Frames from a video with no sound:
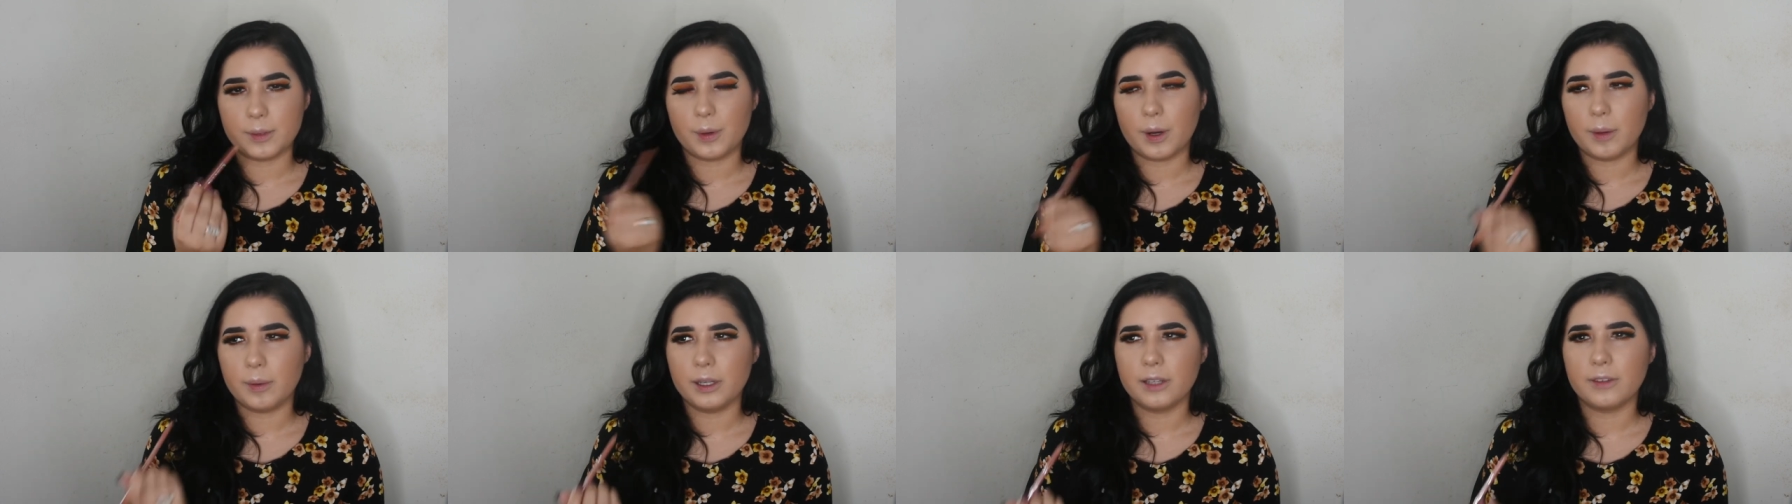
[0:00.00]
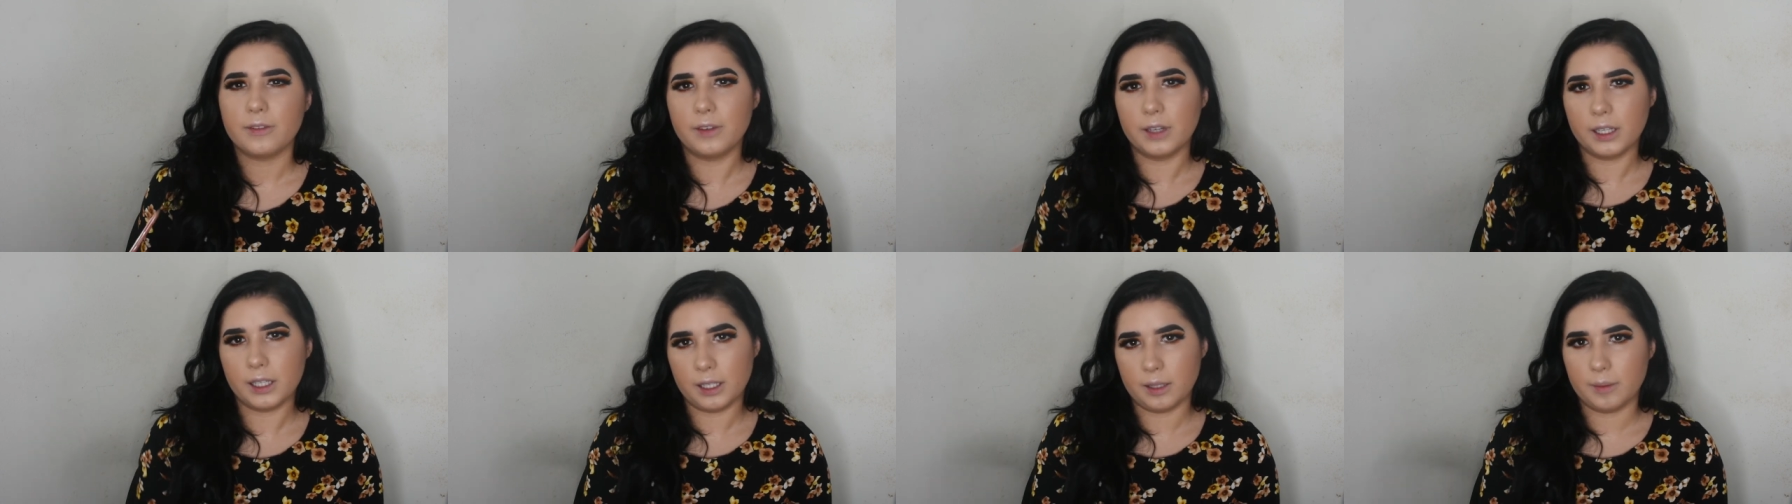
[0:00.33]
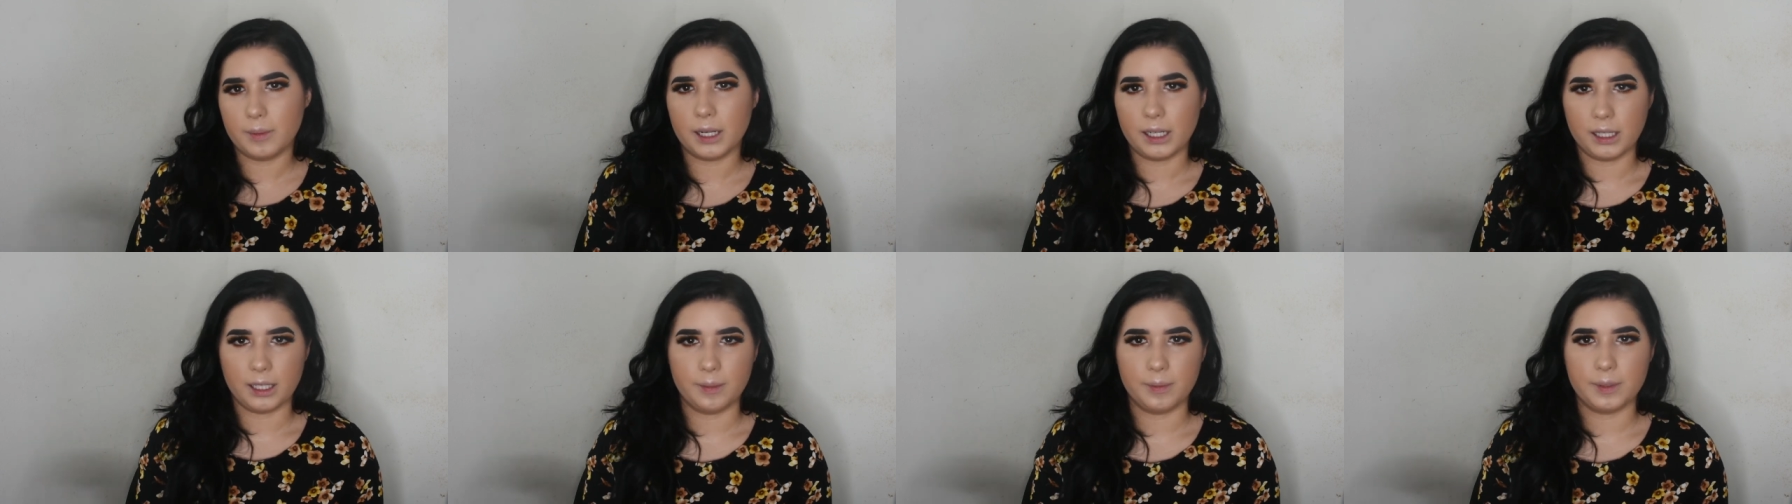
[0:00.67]
probably fill in
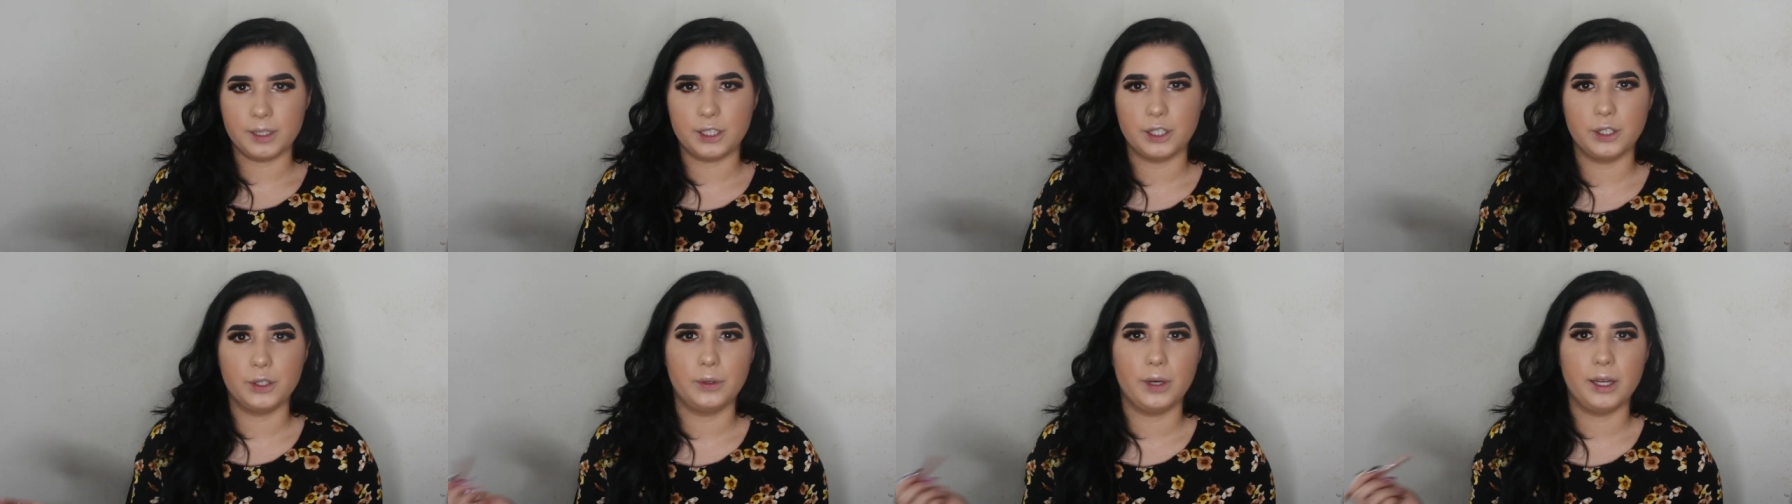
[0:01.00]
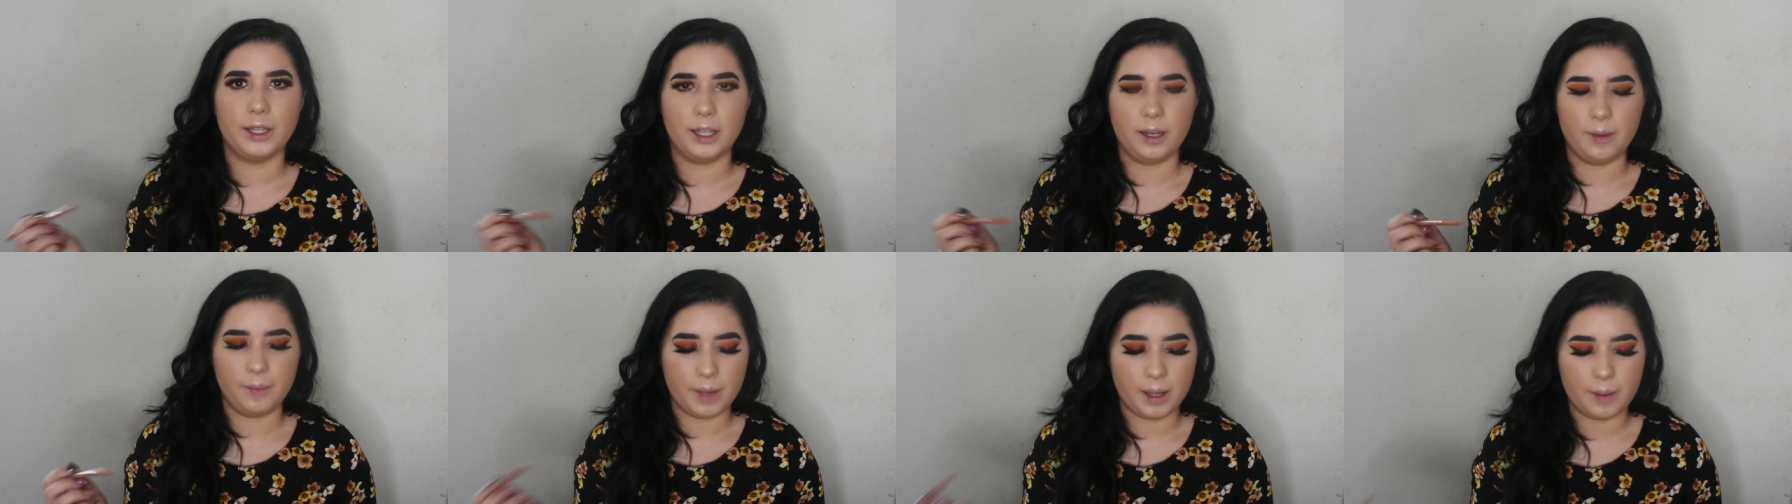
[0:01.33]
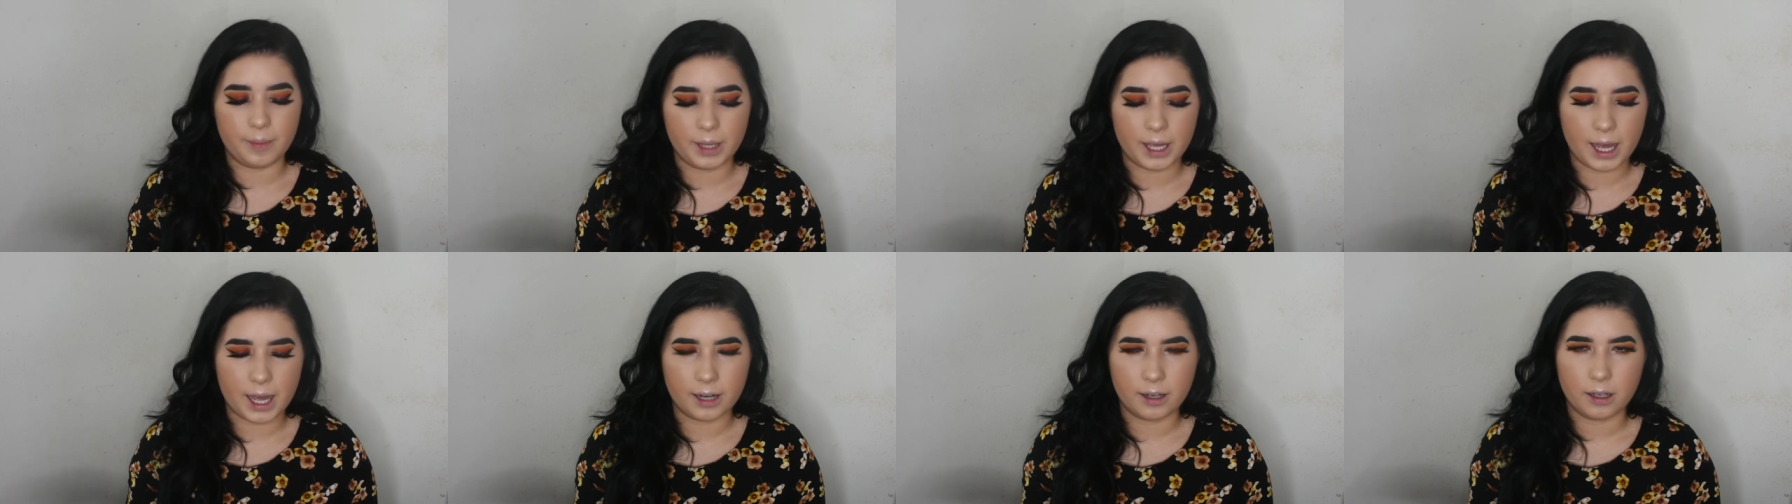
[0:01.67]
my lips too, and then
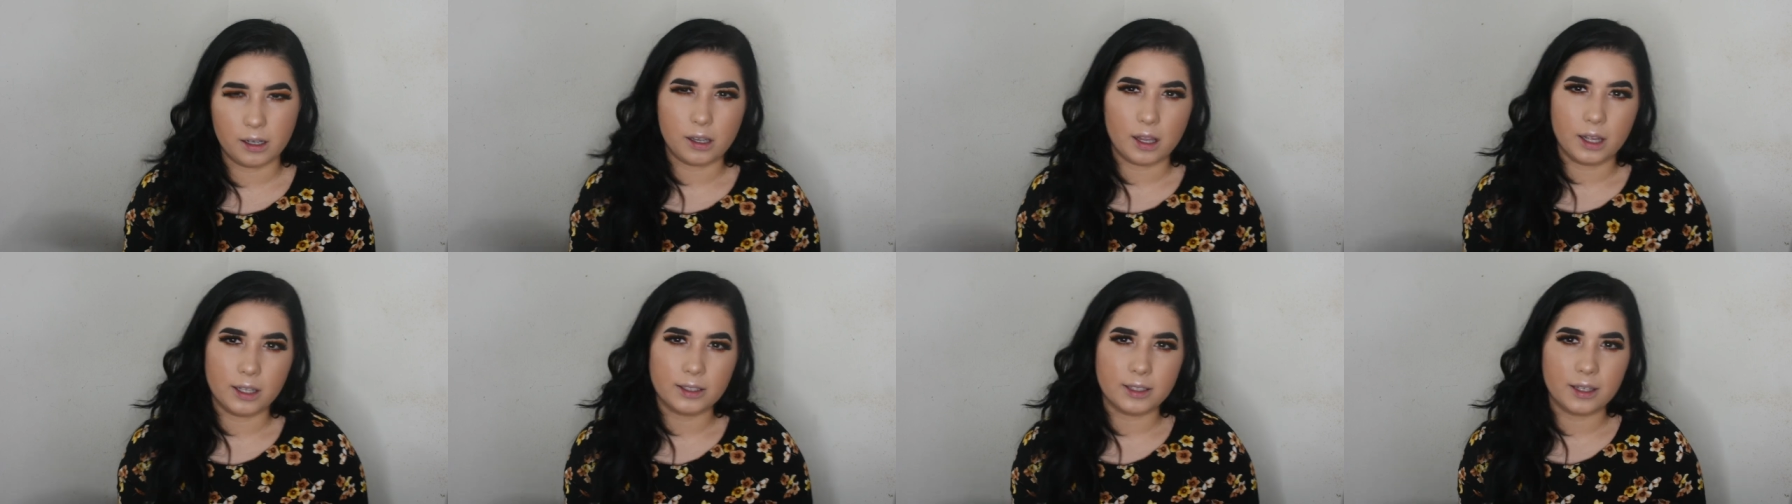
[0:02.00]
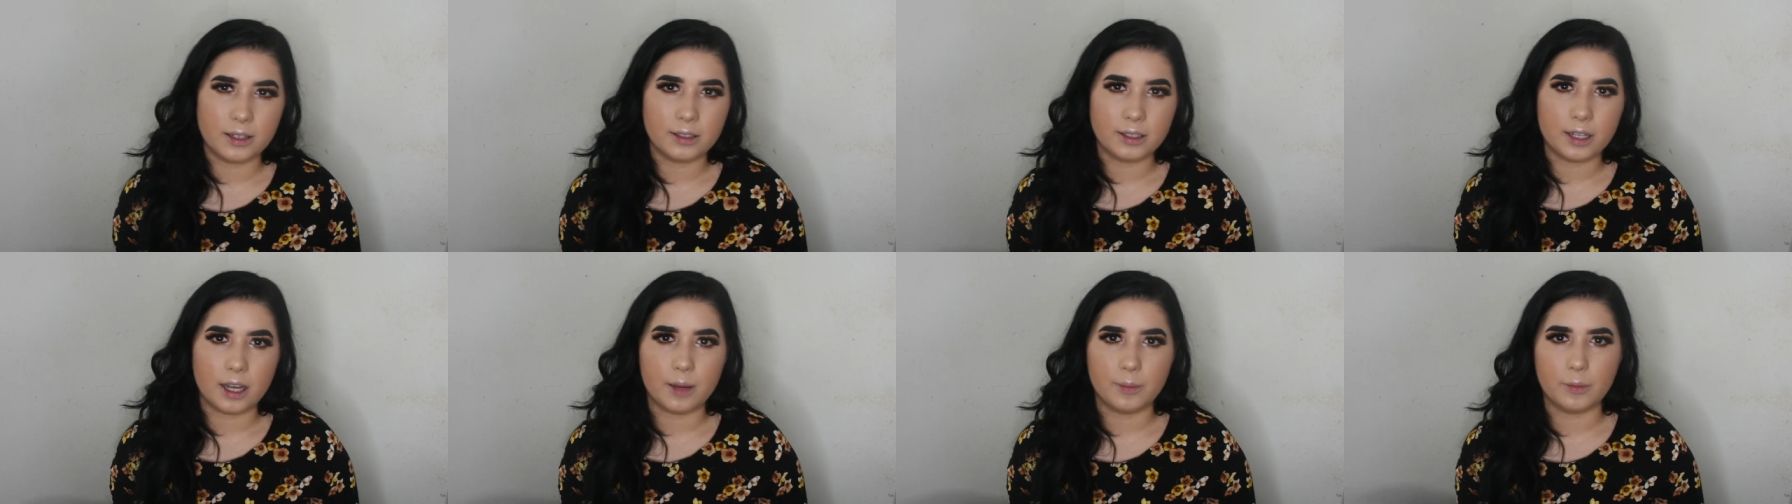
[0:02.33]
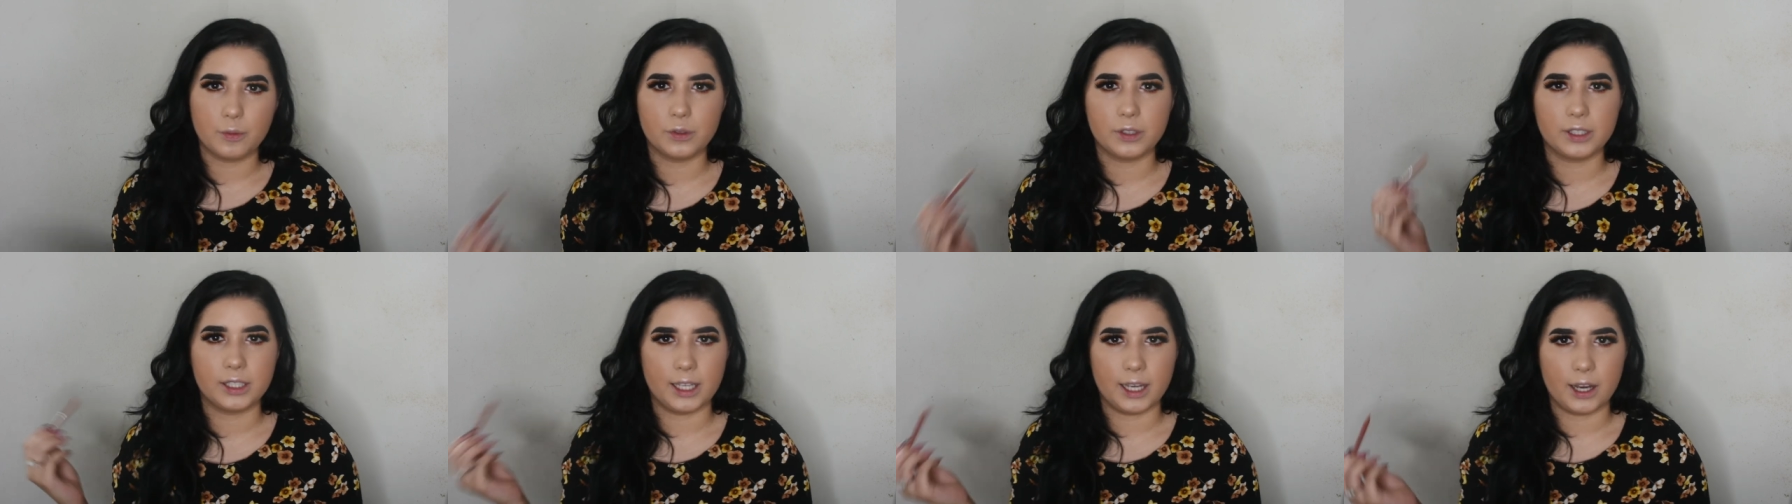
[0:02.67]
maybe add a gloss on
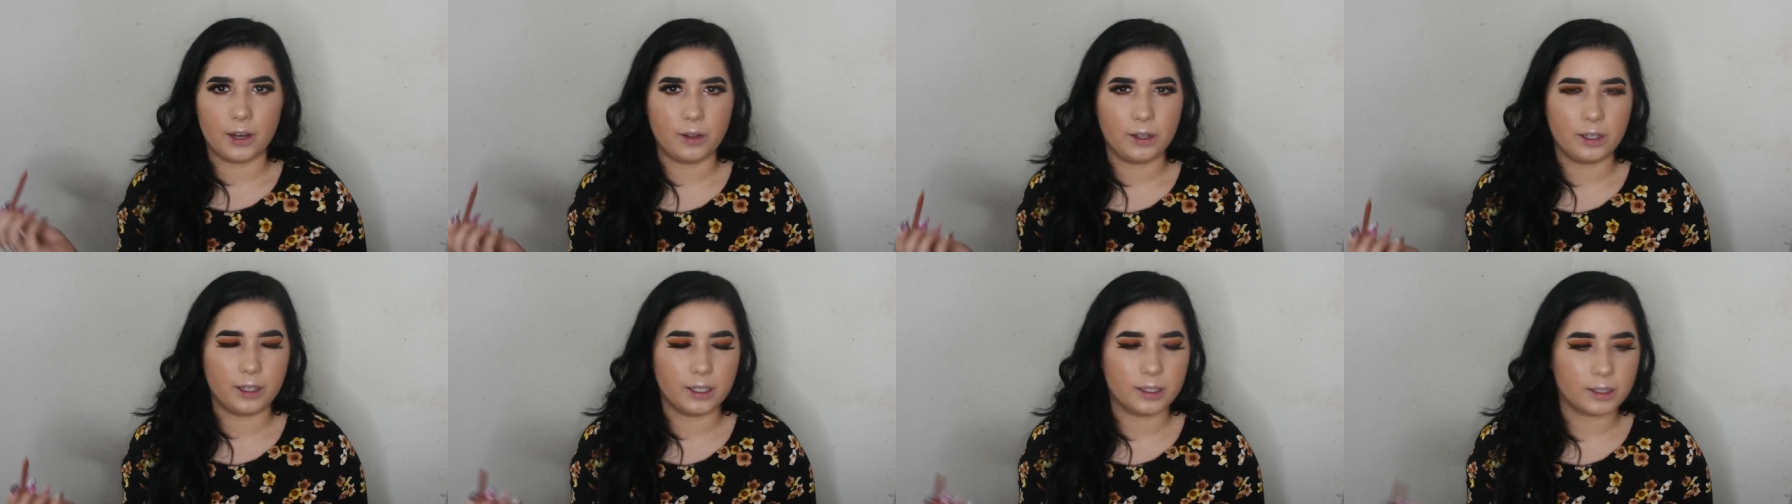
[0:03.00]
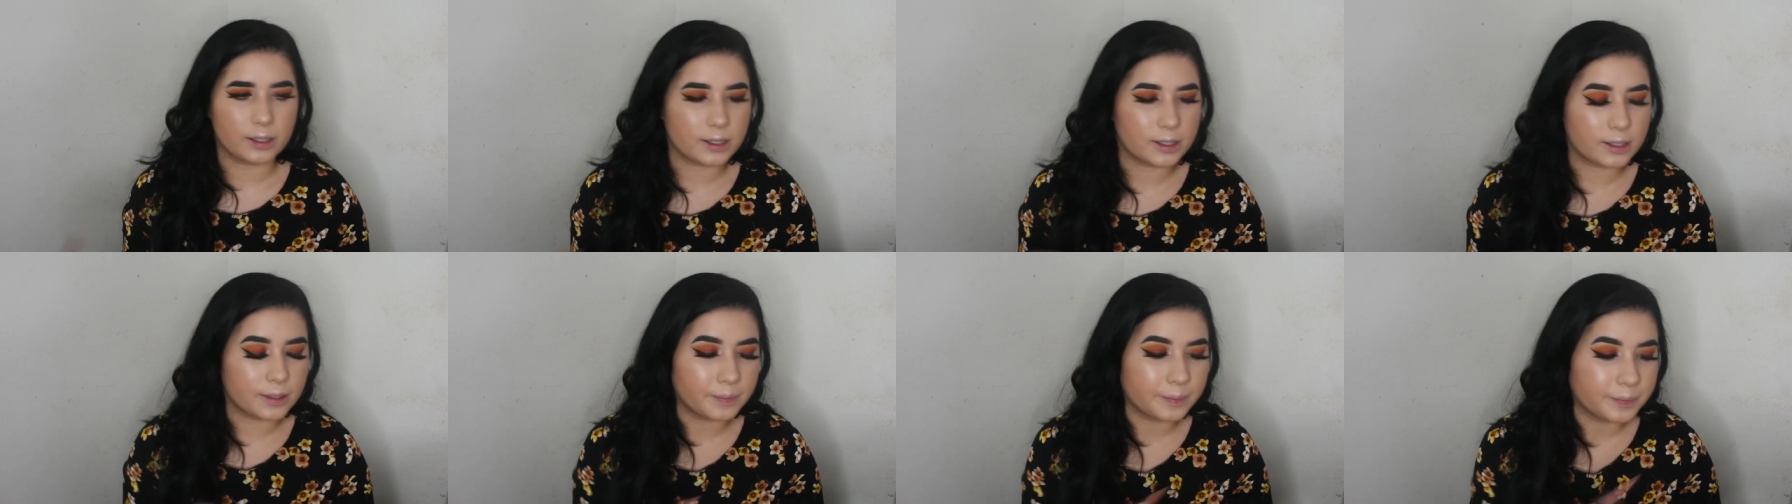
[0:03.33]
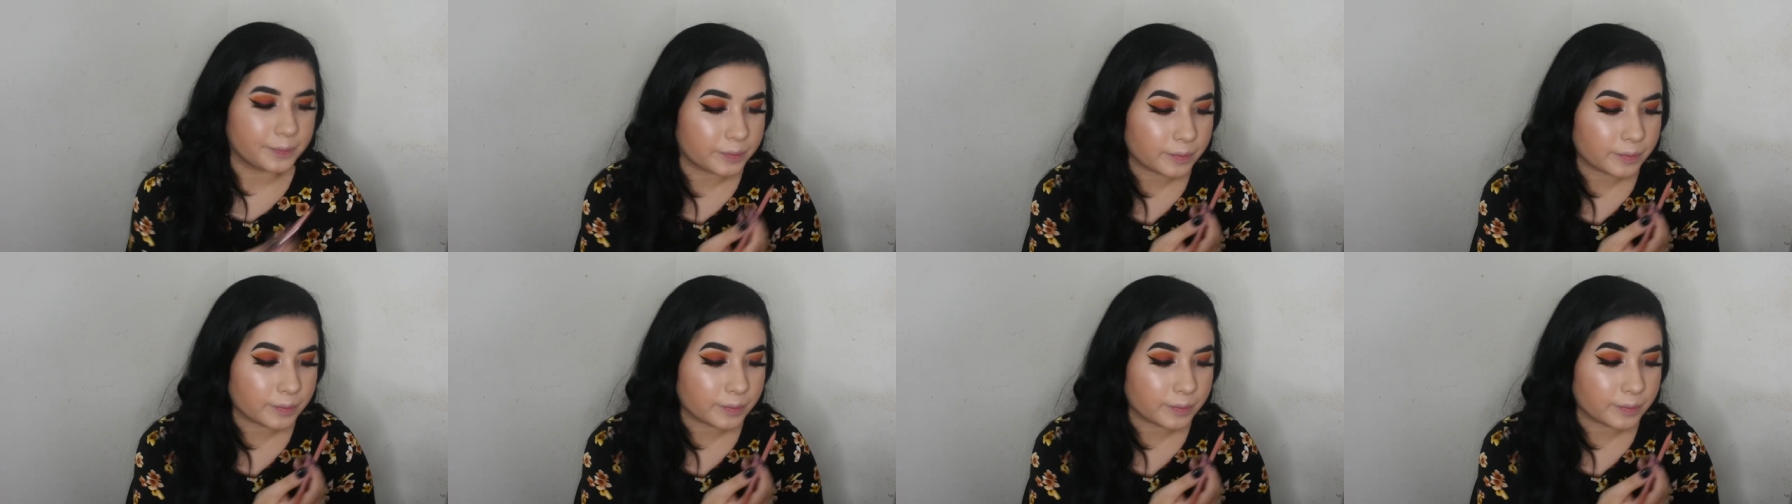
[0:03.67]
top. We'll see how it looks.